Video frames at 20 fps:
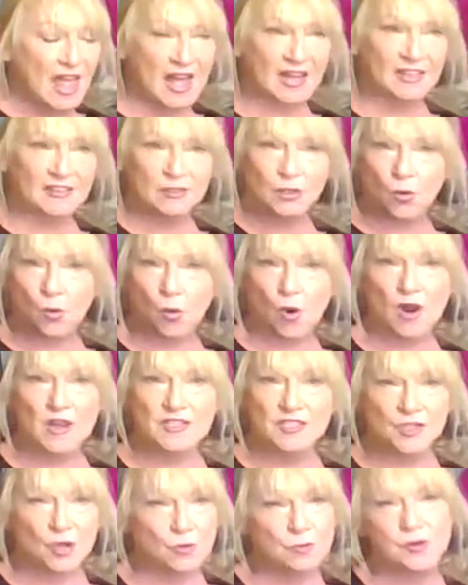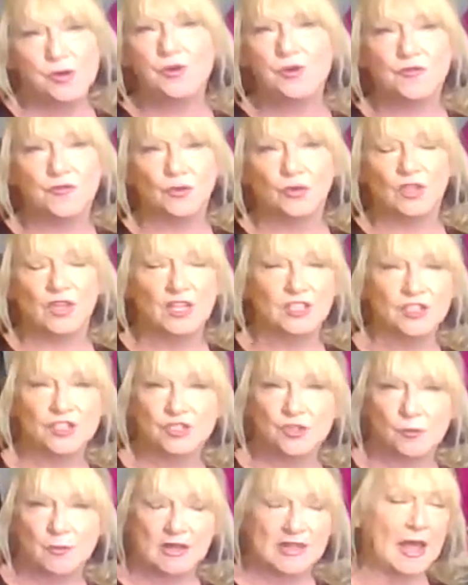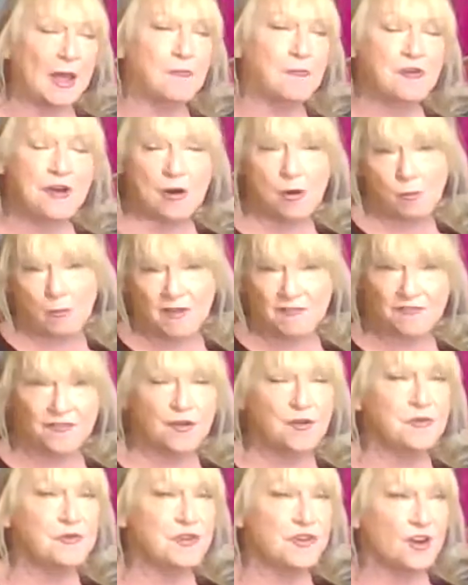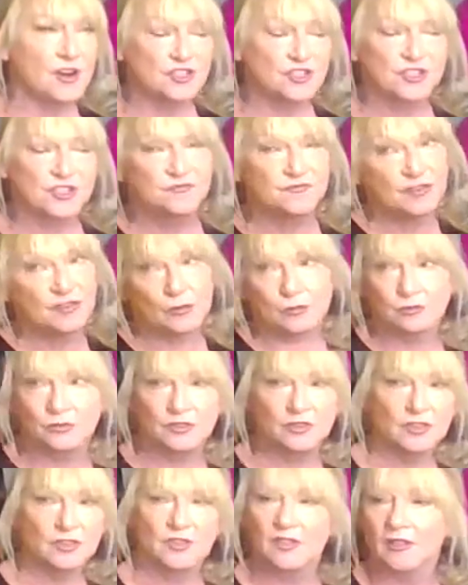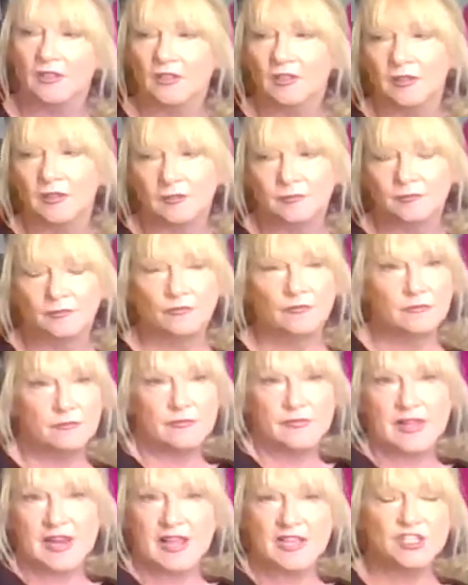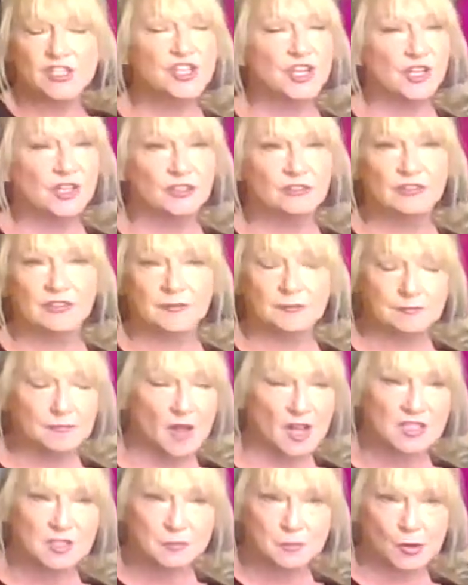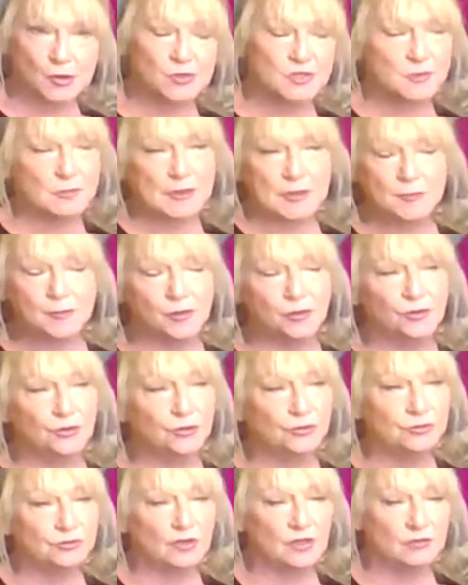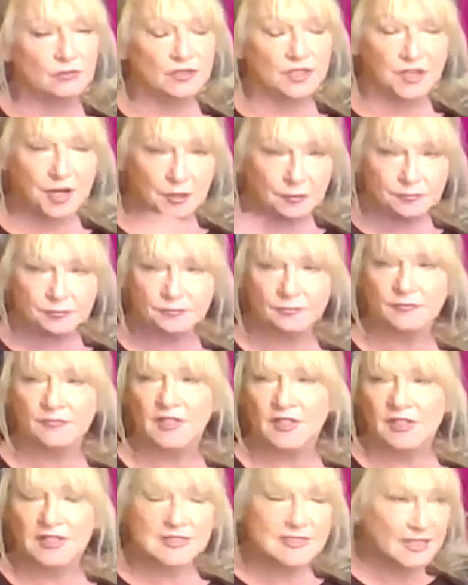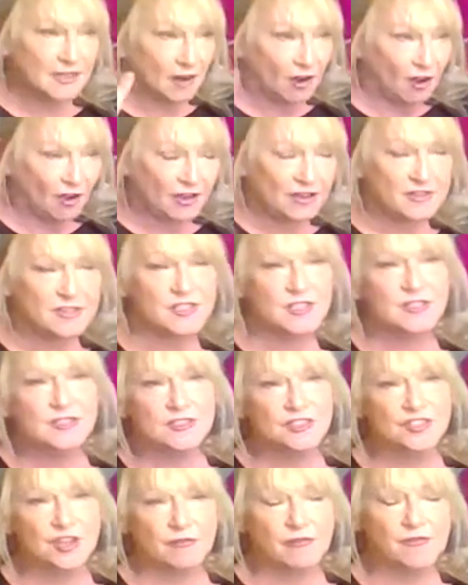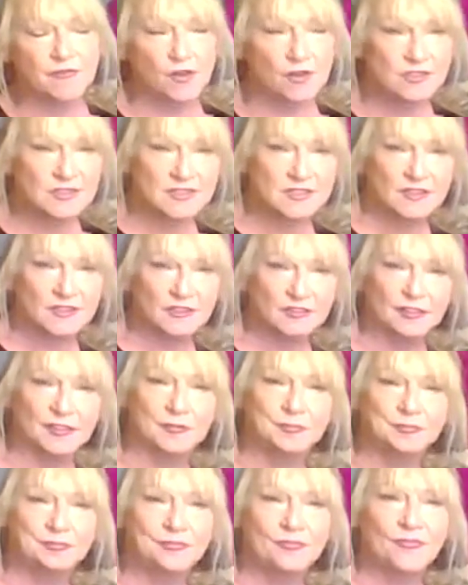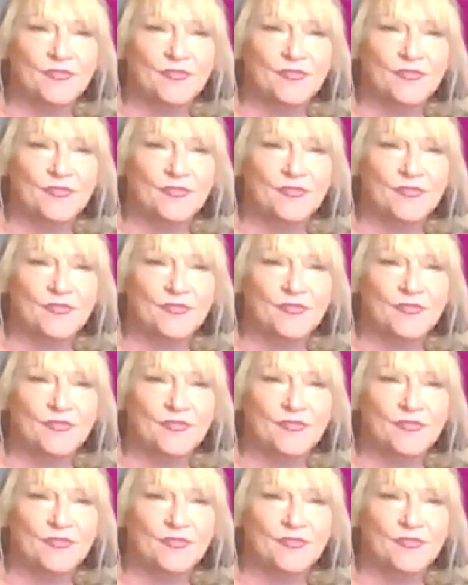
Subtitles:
And Kauai is so beautiful. I just took my camera out on my phone and I just filmed nature. And I spoke to people, you know, said, hi, this is Sherrie Foster. And